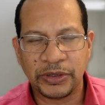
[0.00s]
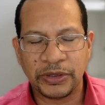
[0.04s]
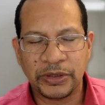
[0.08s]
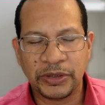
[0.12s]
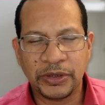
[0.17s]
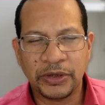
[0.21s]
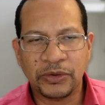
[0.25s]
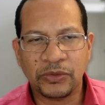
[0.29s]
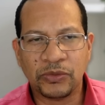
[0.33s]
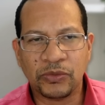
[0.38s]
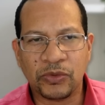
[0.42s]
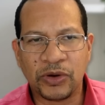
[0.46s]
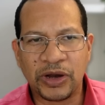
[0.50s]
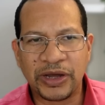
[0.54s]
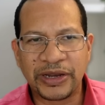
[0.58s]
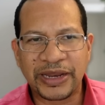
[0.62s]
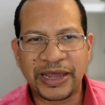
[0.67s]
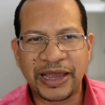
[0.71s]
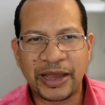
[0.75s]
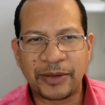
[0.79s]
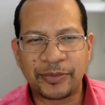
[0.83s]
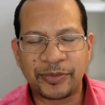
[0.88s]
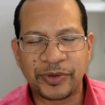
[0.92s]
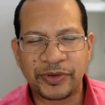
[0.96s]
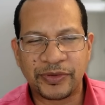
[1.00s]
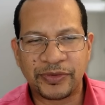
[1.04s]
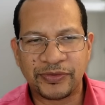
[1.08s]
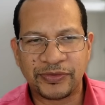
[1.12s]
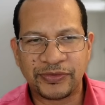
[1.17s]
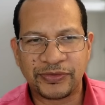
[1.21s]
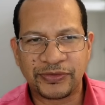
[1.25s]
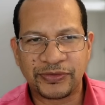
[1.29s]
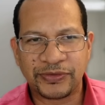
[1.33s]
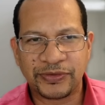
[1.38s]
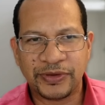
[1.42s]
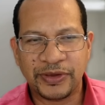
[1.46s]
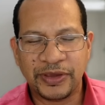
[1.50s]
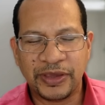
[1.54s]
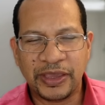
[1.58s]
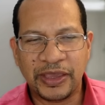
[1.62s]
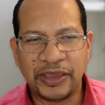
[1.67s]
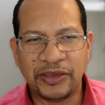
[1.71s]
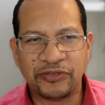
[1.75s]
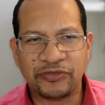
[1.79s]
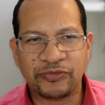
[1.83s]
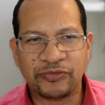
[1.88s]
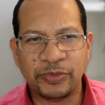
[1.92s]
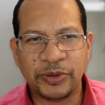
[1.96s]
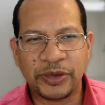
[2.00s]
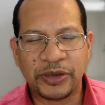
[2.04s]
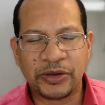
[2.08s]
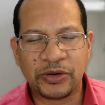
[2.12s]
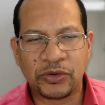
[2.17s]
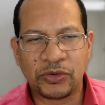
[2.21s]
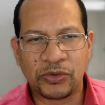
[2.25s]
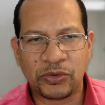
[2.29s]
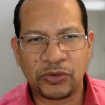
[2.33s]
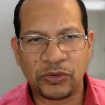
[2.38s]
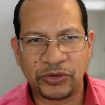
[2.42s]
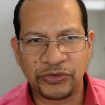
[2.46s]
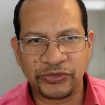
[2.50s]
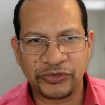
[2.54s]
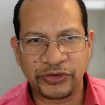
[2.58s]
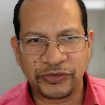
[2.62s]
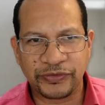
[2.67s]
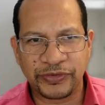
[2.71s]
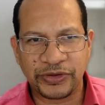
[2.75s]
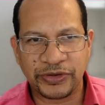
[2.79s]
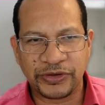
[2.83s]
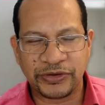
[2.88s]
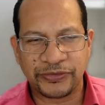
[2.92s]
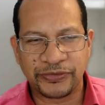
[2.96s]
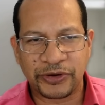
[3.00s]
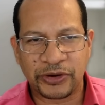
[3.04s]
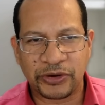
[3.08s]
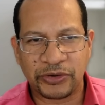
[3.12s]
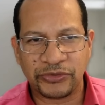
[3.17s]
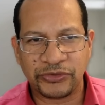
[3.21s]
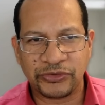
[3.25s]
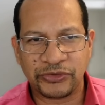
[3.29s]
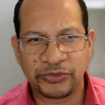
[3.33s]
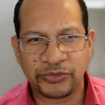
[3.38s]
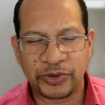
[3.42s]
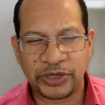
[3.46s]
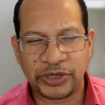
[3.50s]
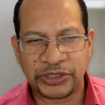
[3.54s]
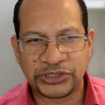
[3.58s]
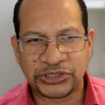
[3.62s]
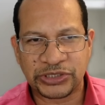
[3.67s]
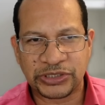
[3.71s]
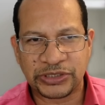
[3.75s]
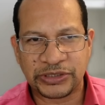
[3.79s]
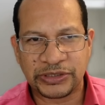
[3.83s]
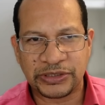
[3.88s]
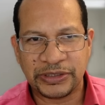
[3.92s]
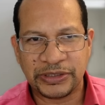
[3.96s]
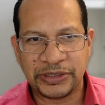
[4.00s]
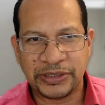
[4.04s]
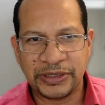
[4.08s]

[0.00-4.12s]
What happens if, because of interferon suppression,